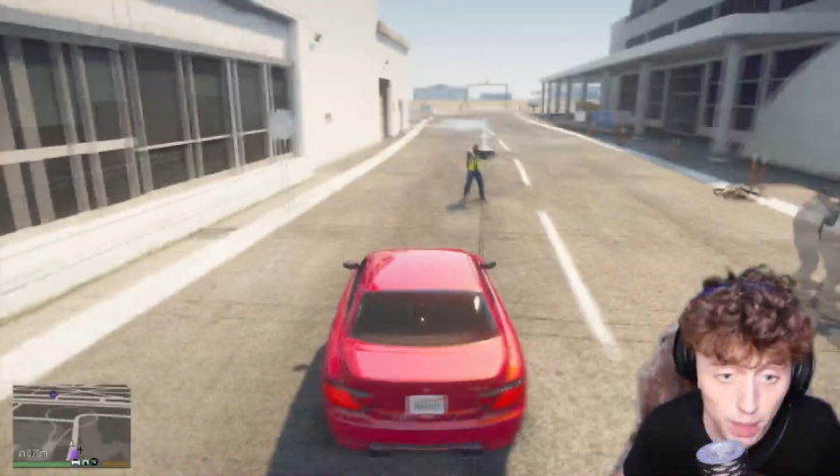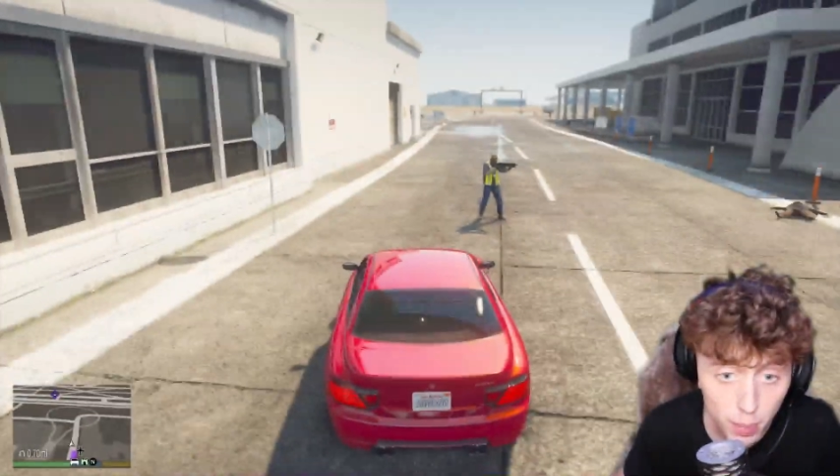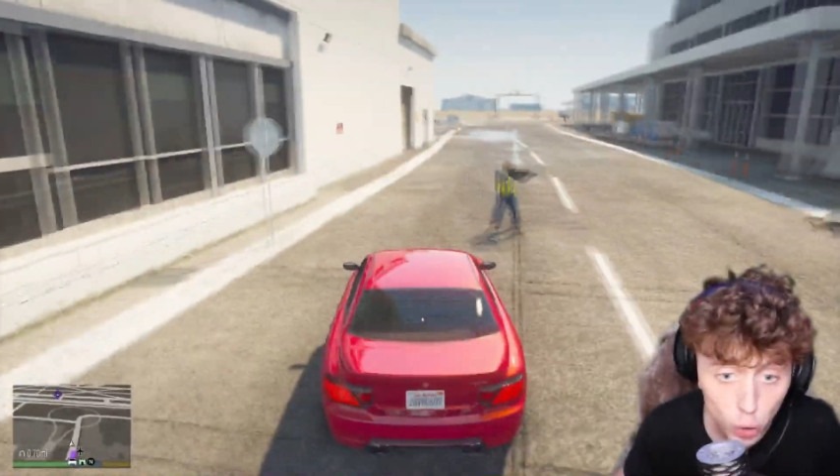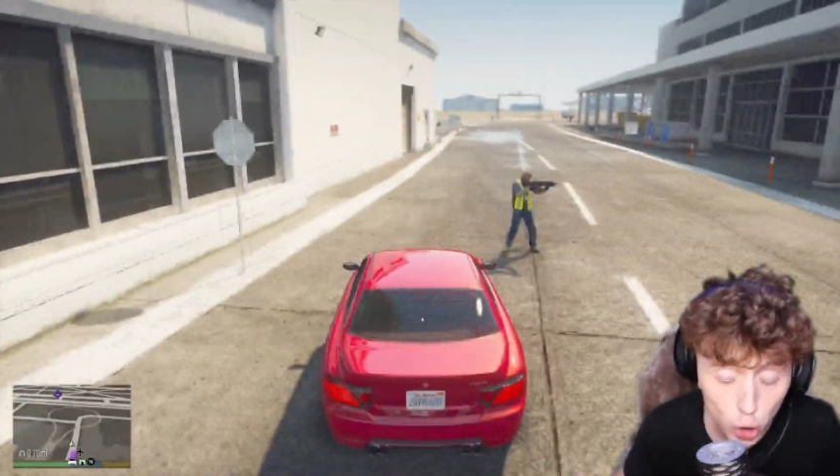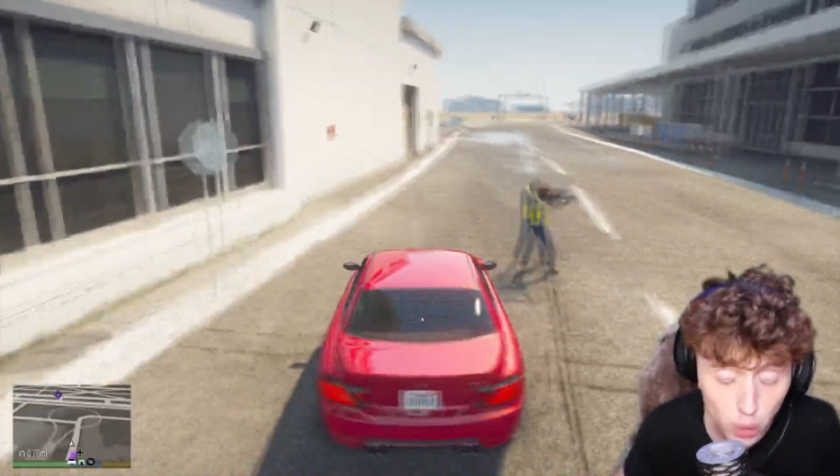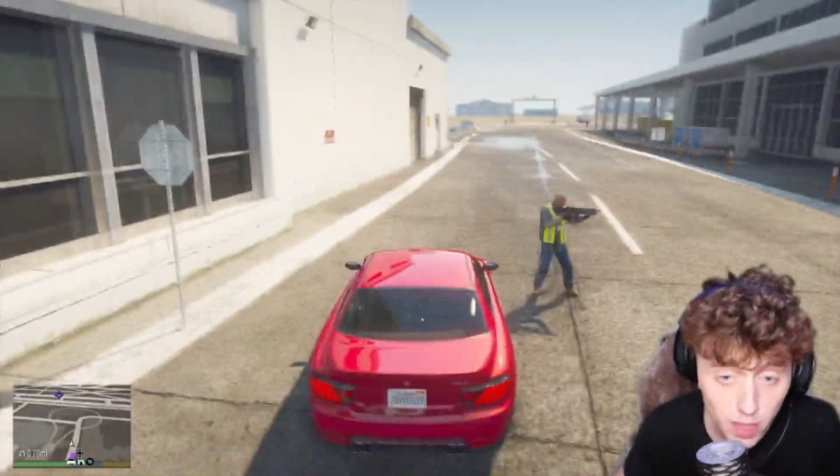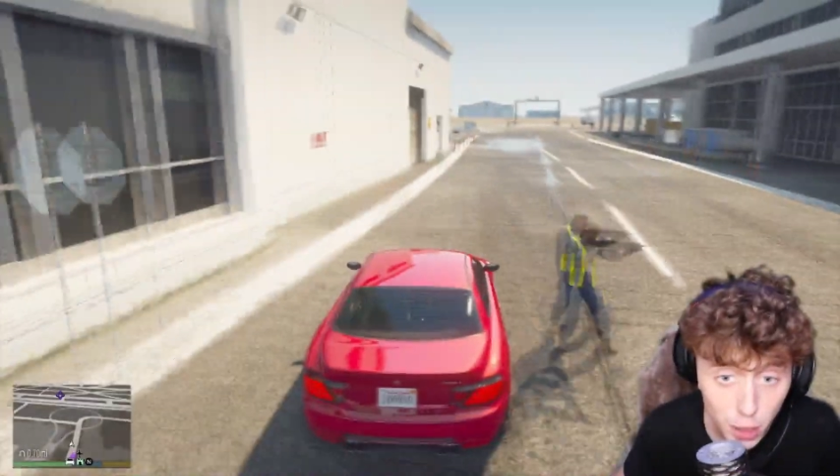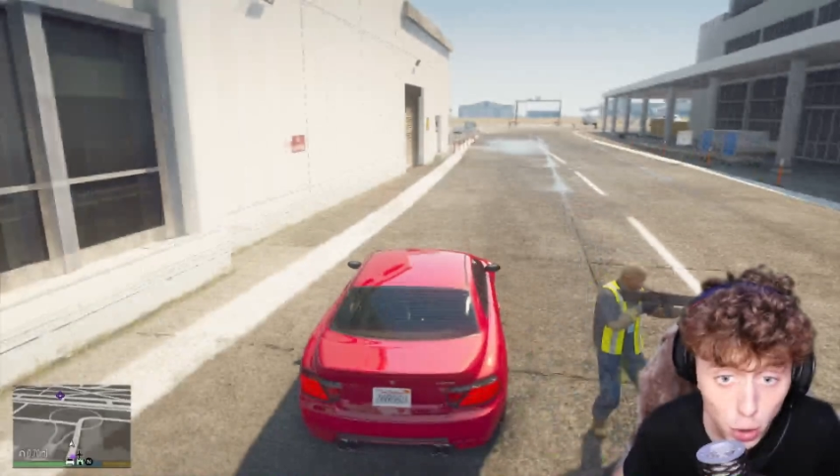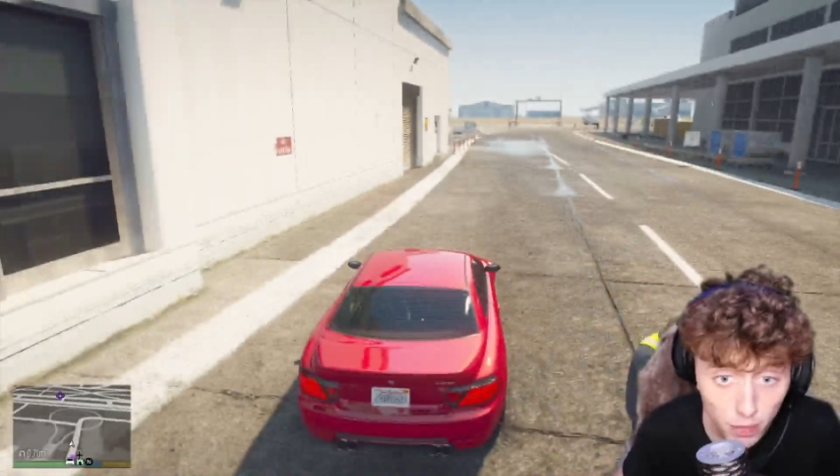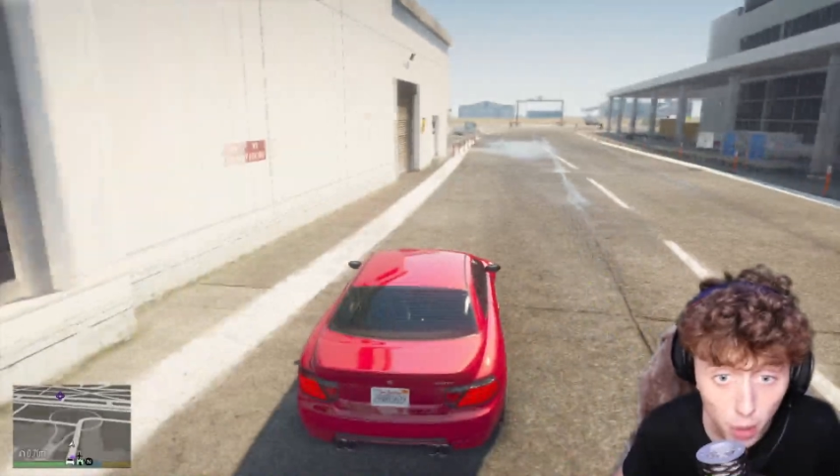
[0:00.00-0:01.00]
people shooting
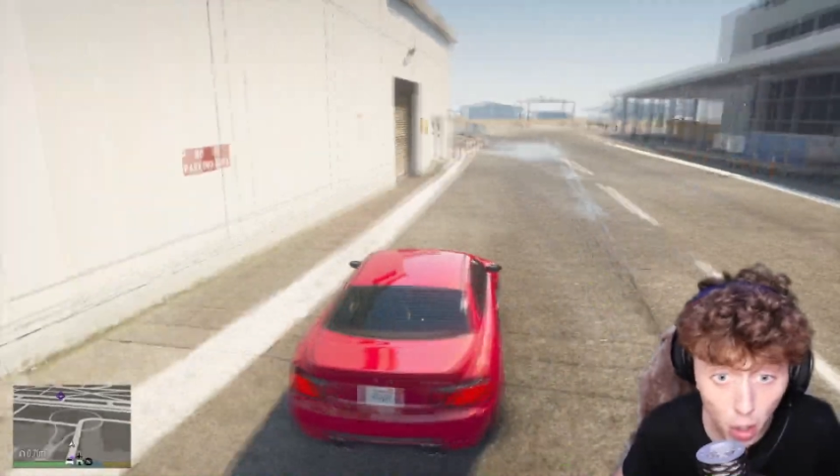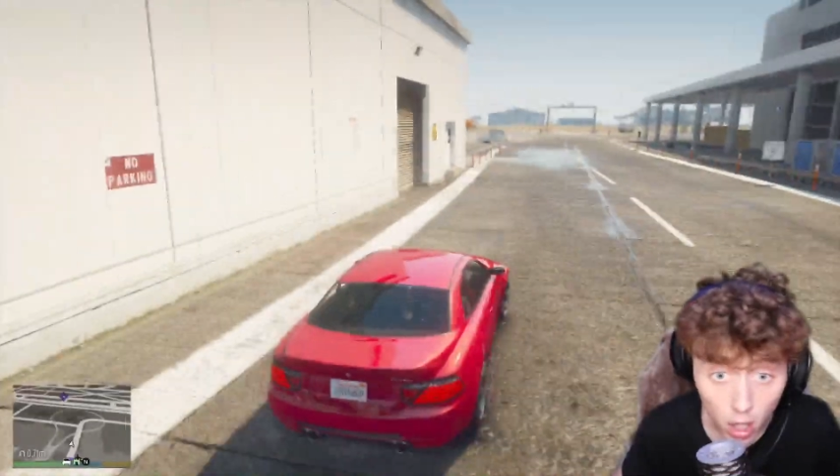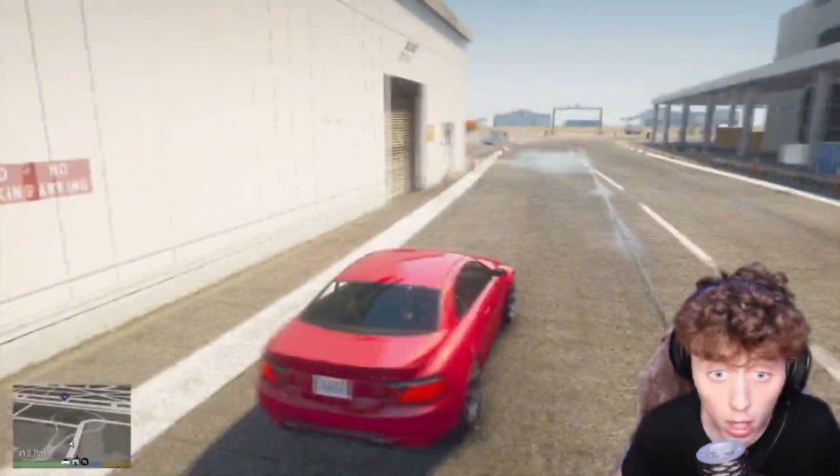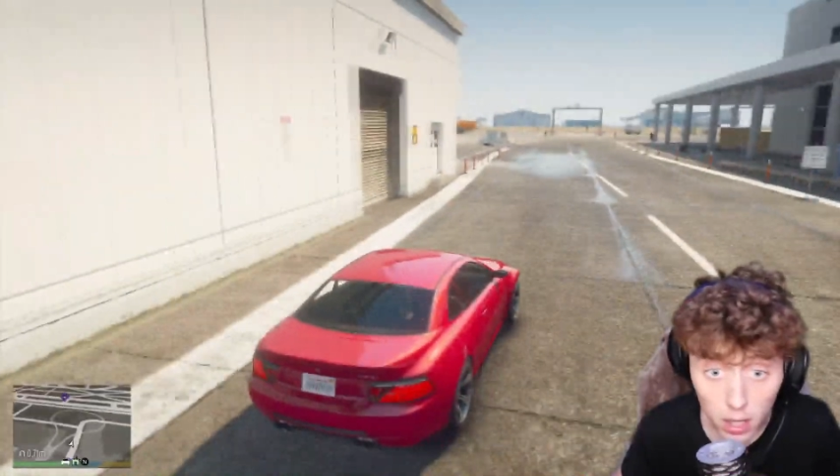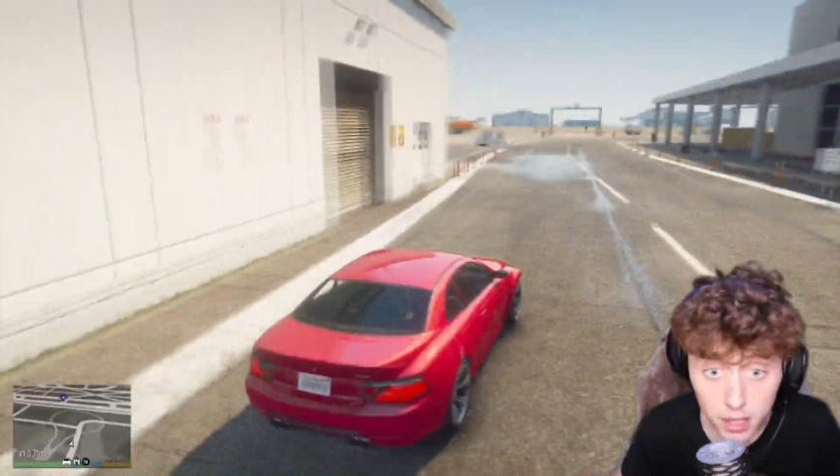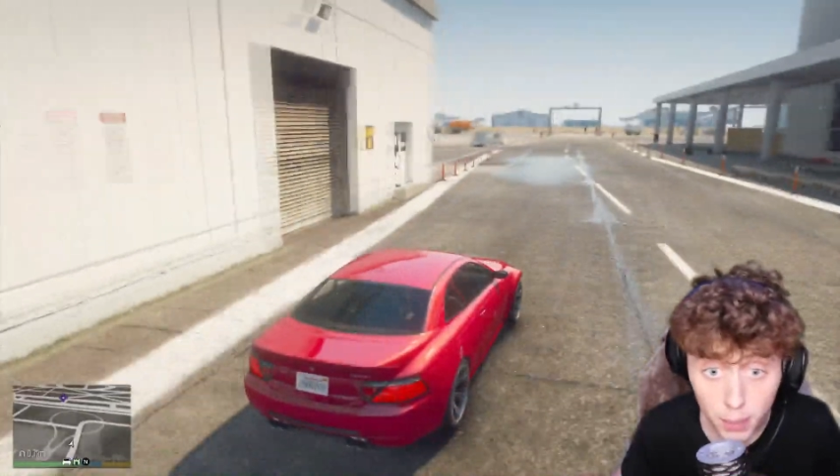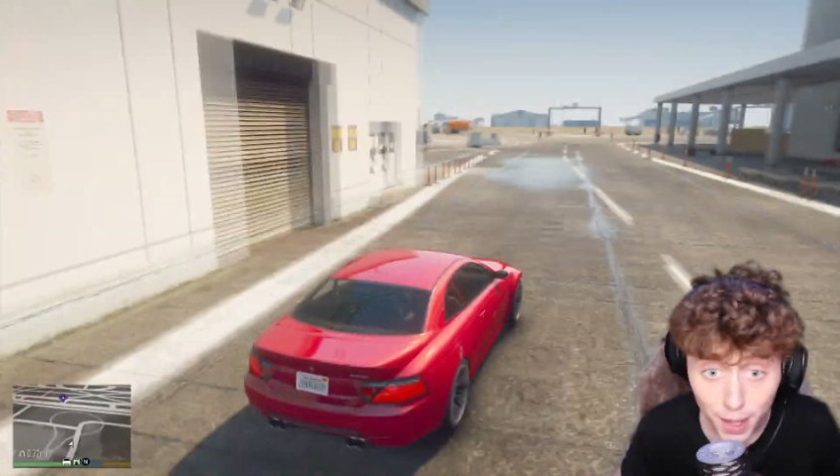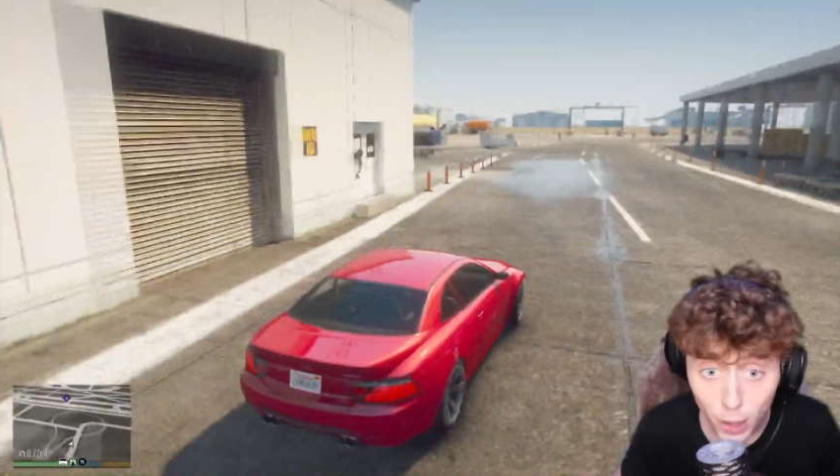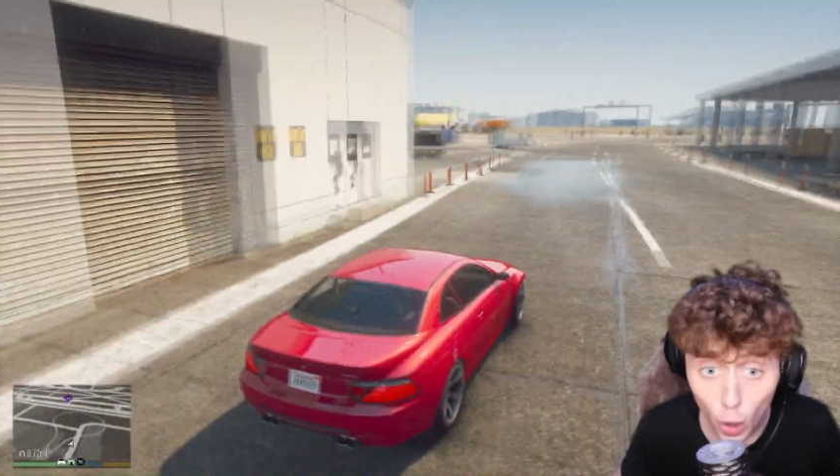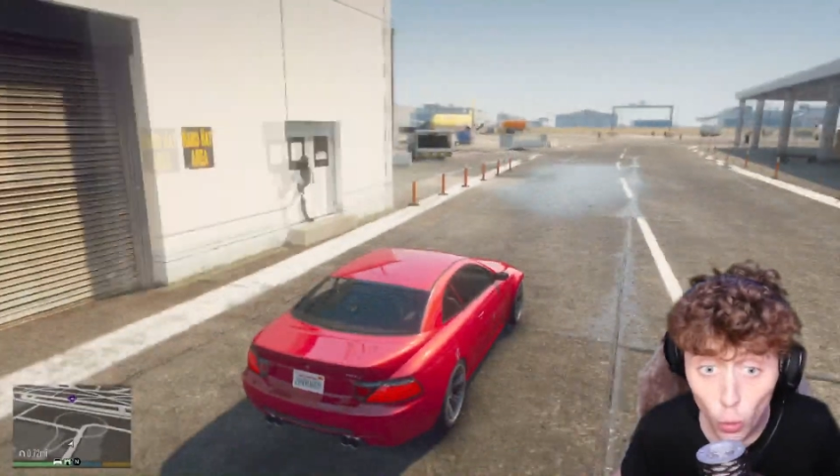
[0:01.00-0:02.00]
each other? This
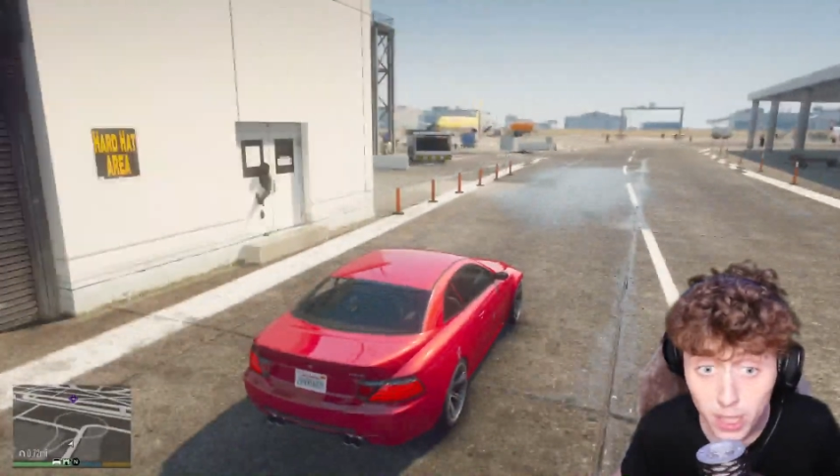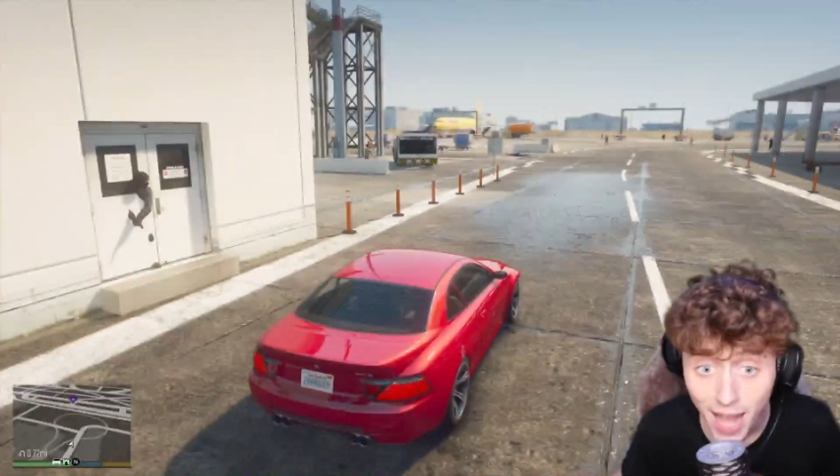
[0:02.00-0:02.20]
makes no